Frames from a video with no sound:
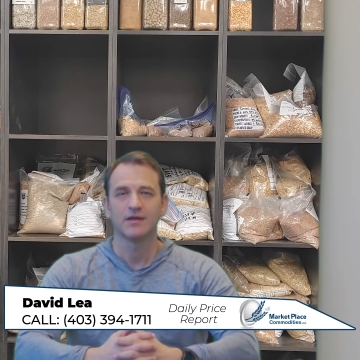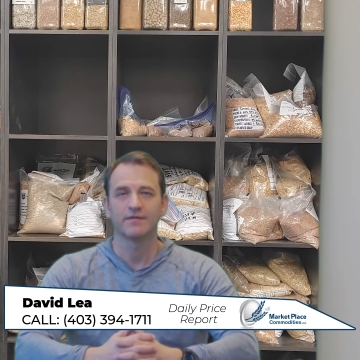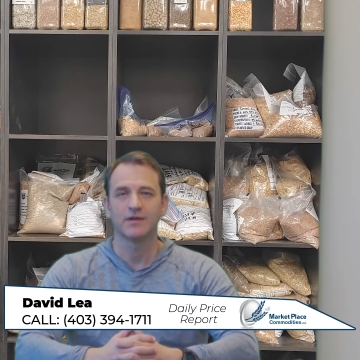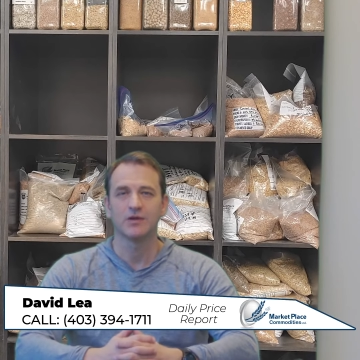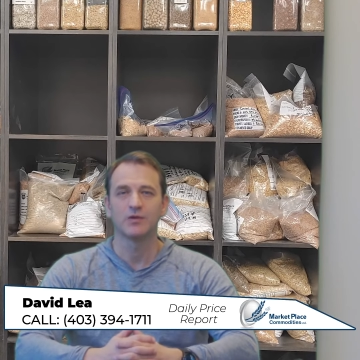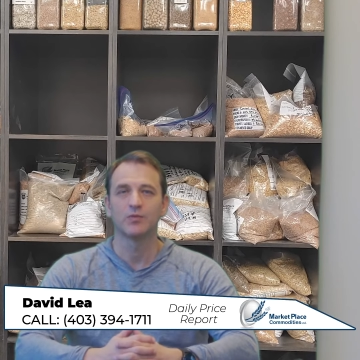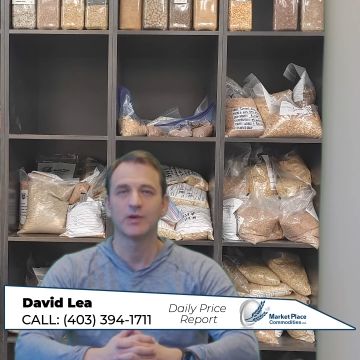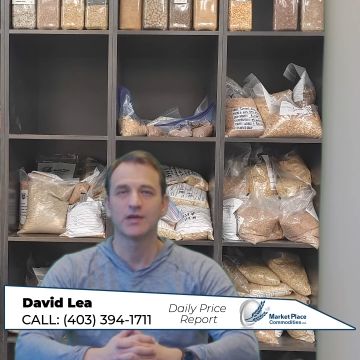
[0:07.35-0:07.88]

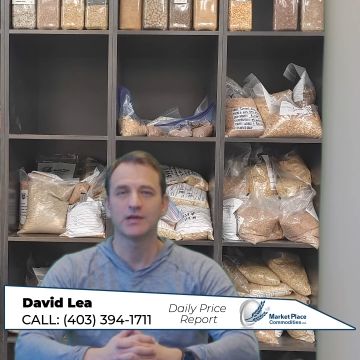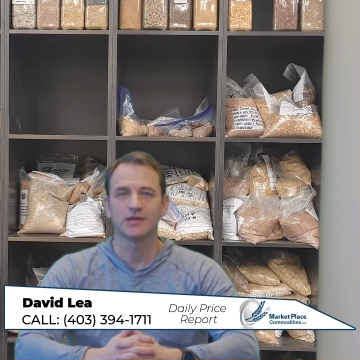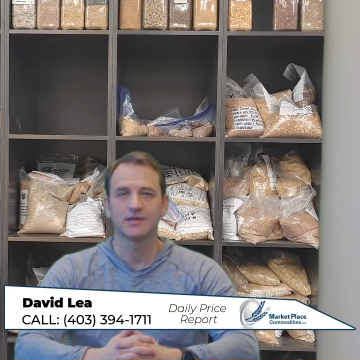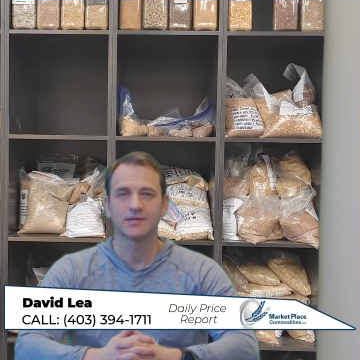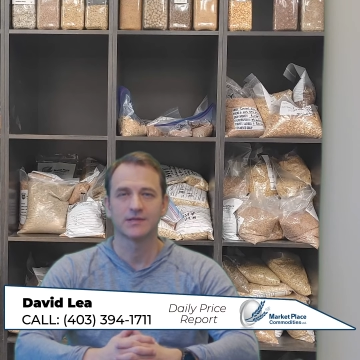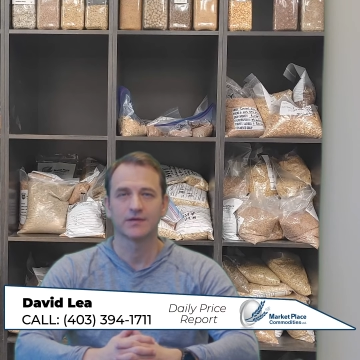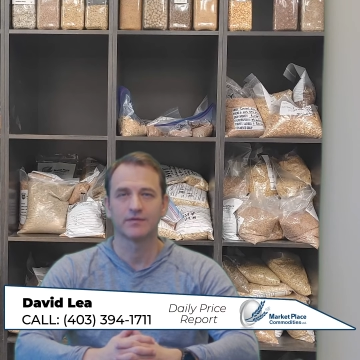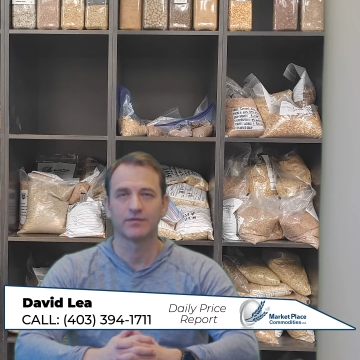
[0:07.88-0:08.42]
feed wheat
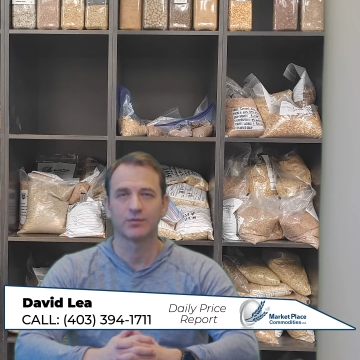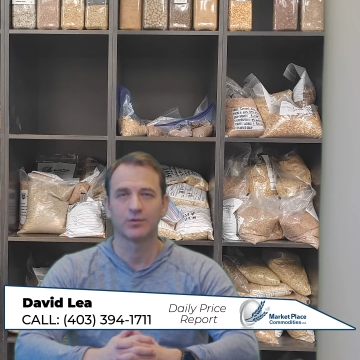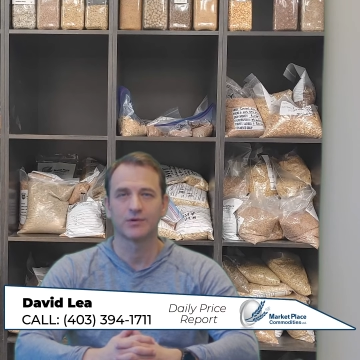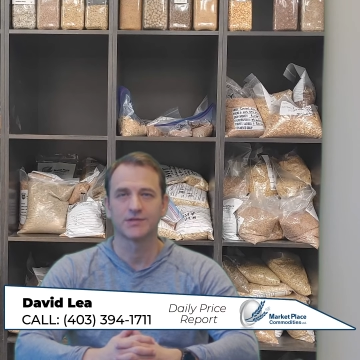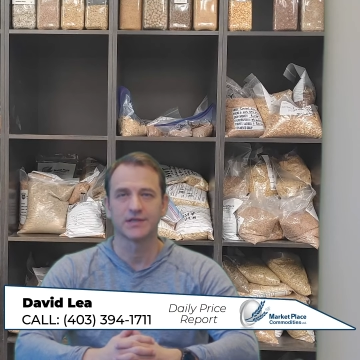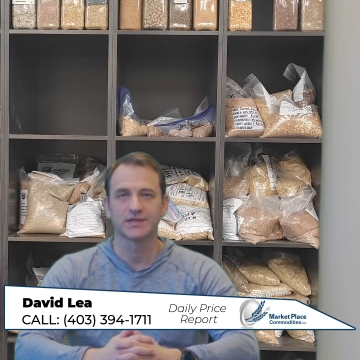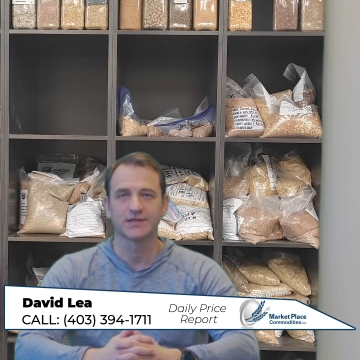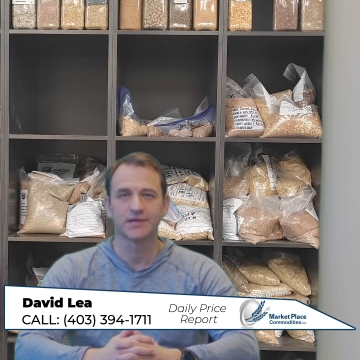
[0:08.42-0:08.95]
is at
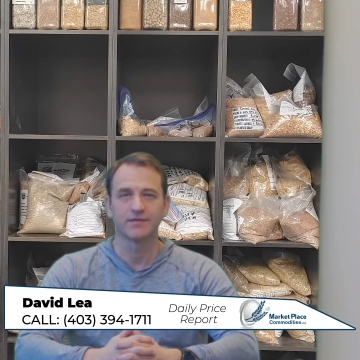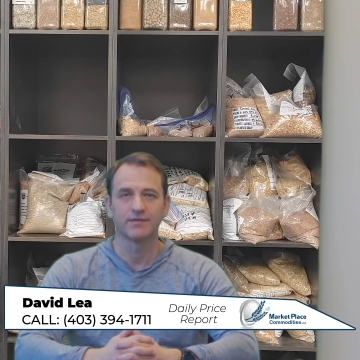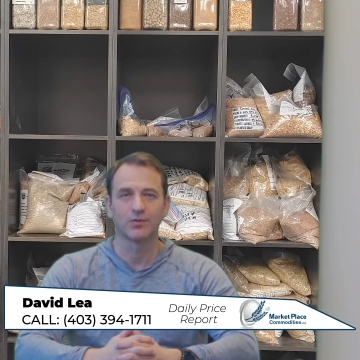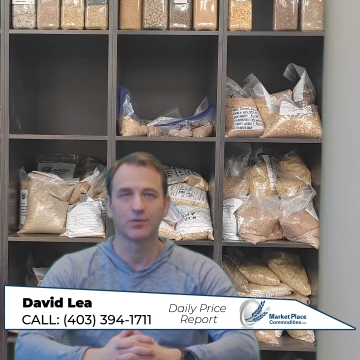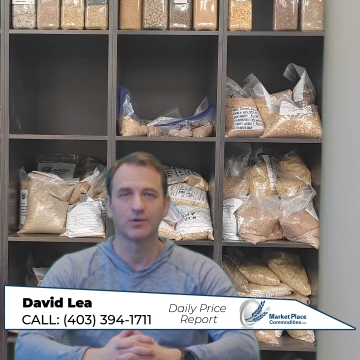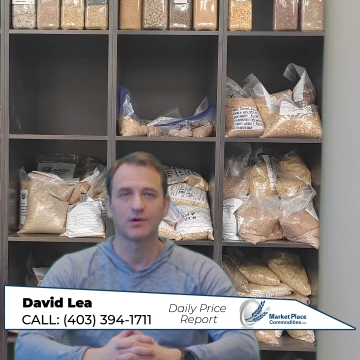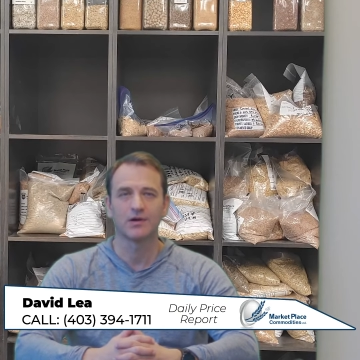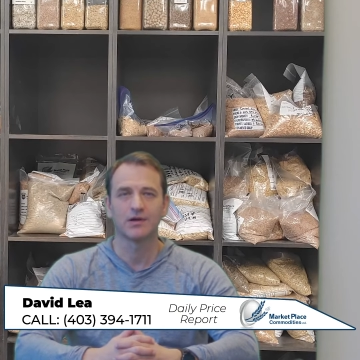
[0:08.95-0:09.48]

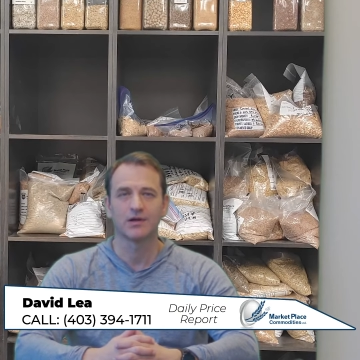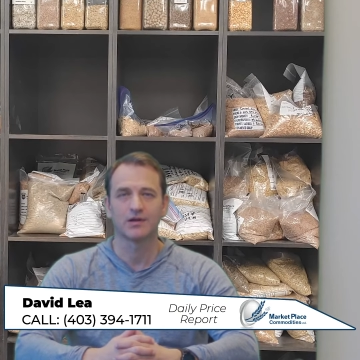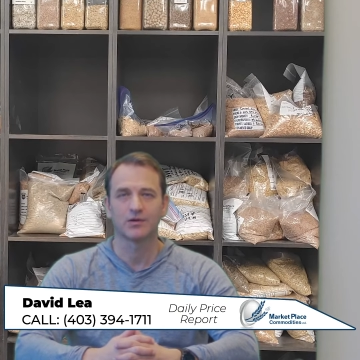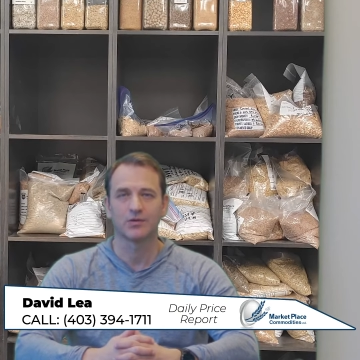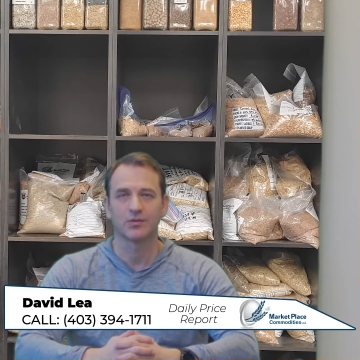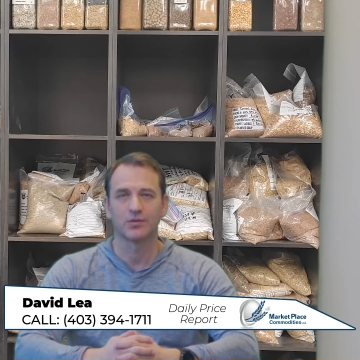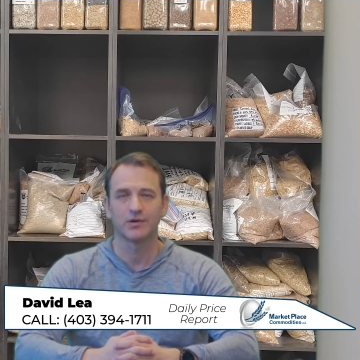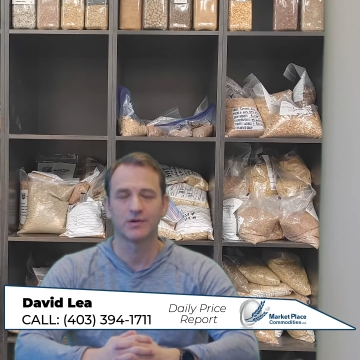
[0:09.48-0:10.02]
464, and
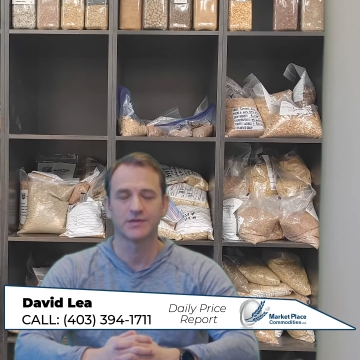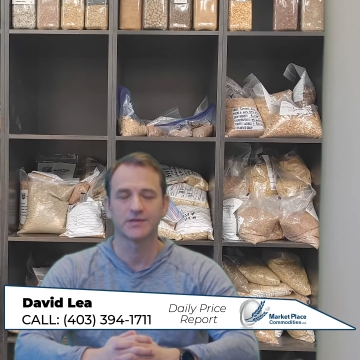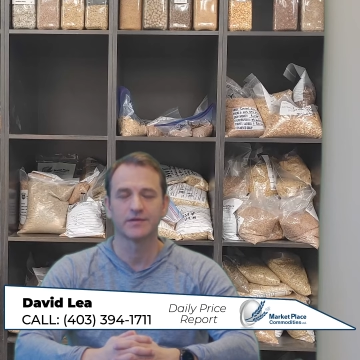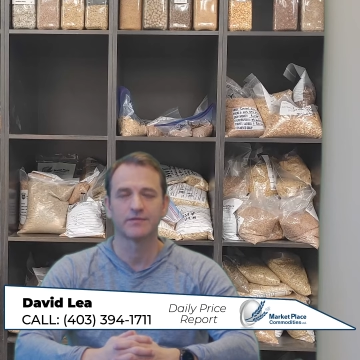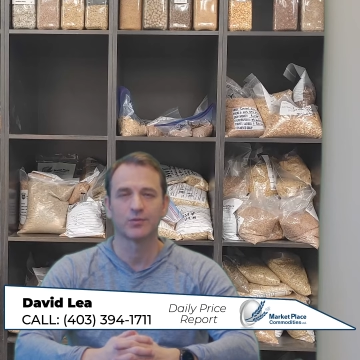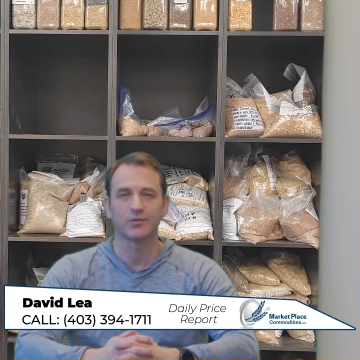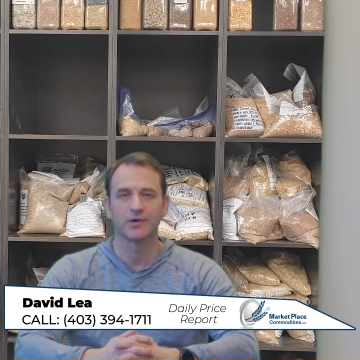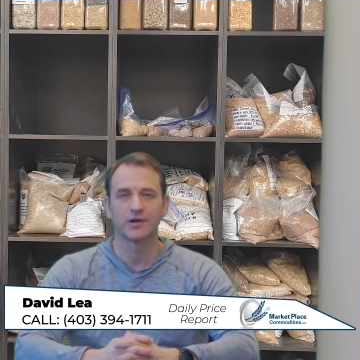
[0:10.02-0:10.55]
corn is
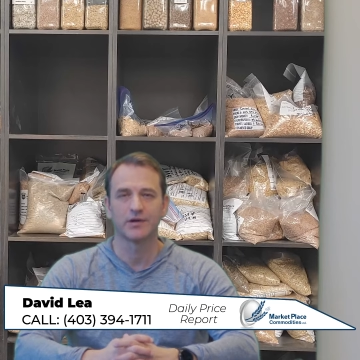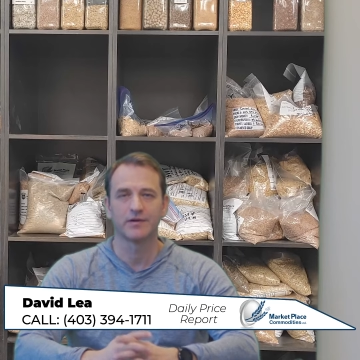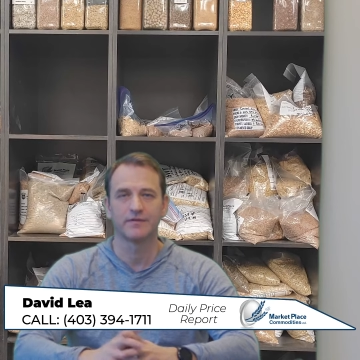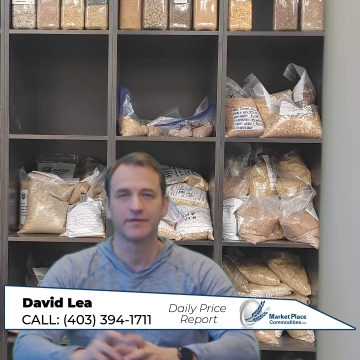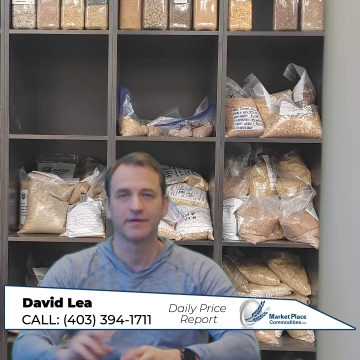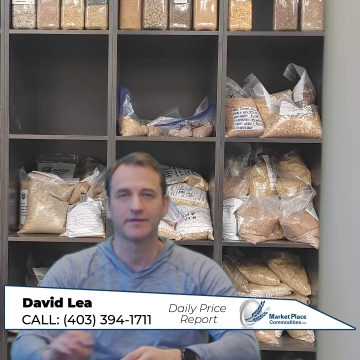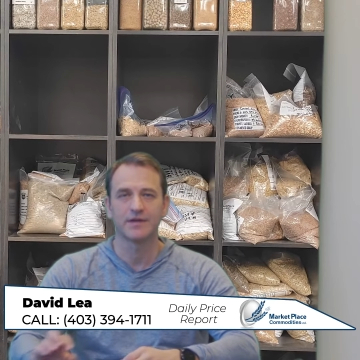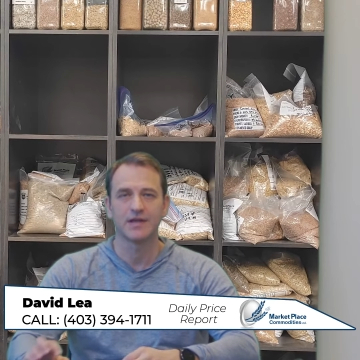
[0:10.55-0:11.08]
at
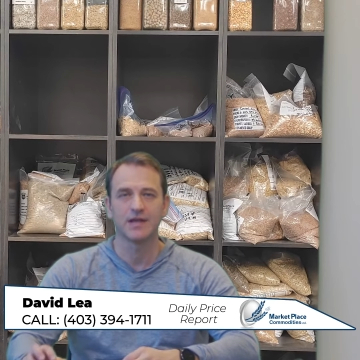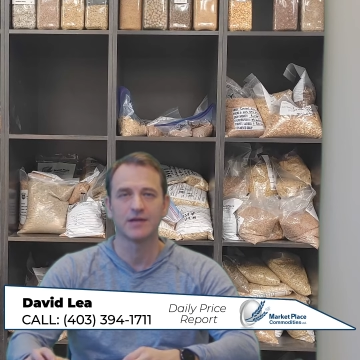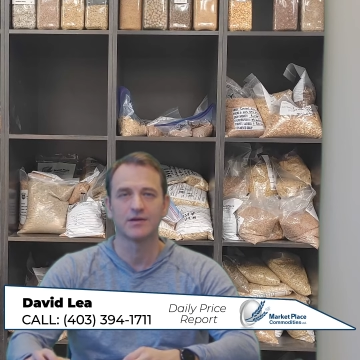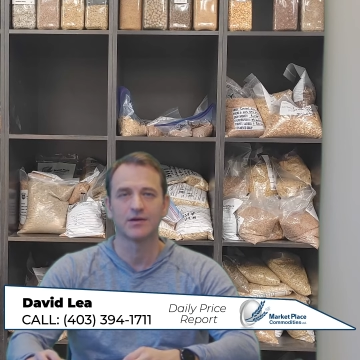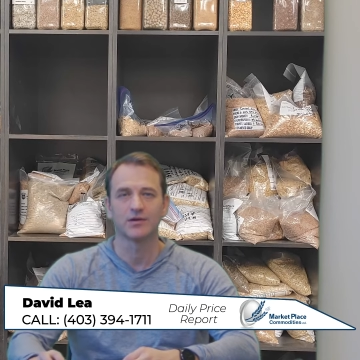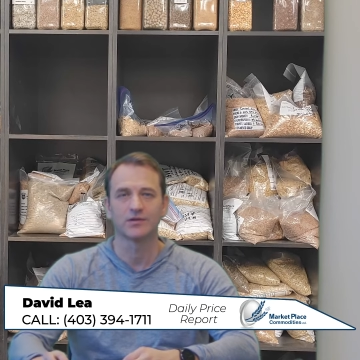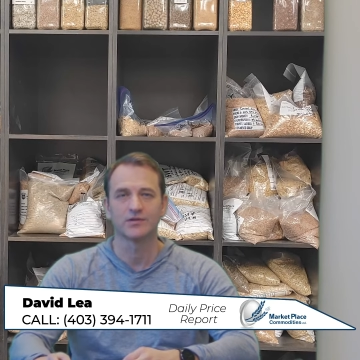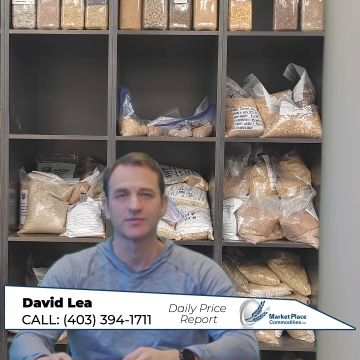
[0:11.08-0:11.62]

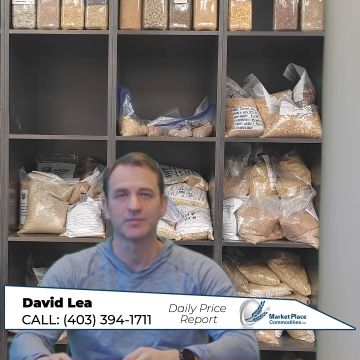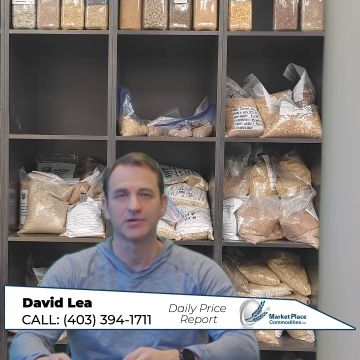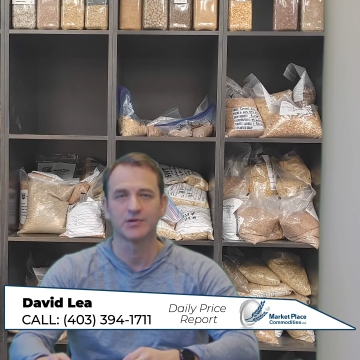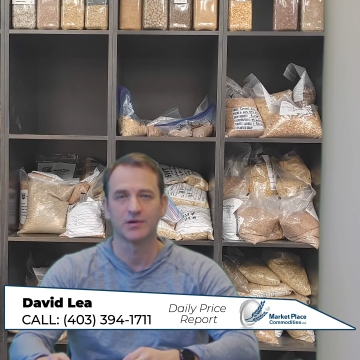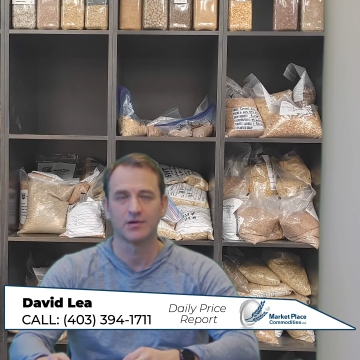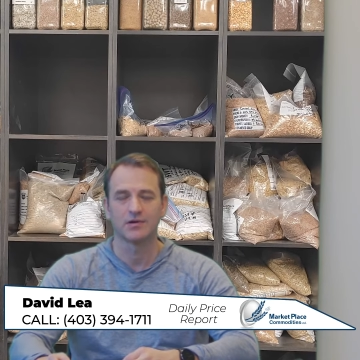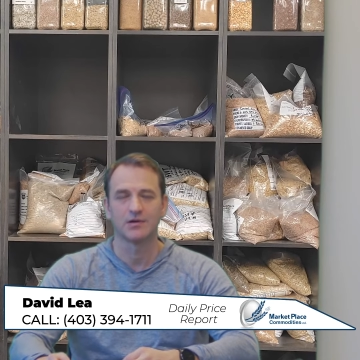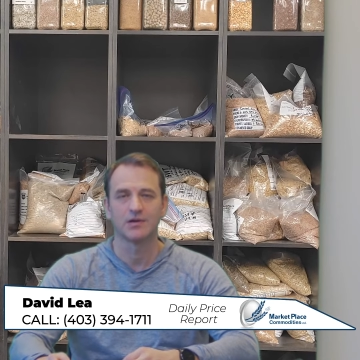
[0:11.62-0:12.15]
$458 per
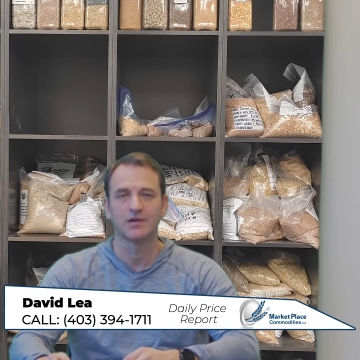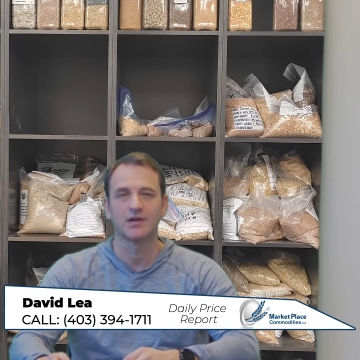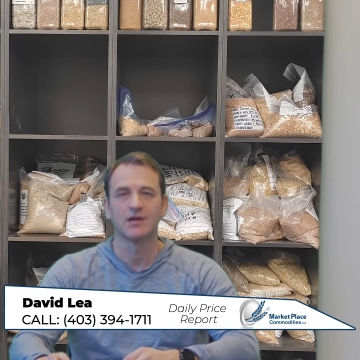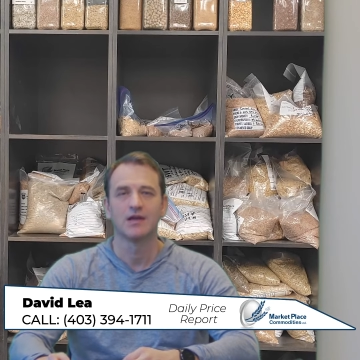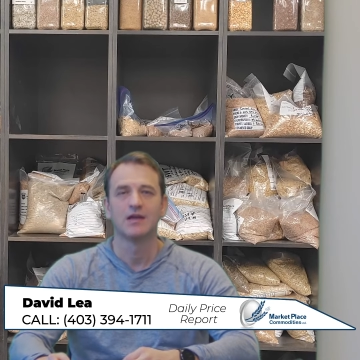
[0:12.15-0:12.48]
ton.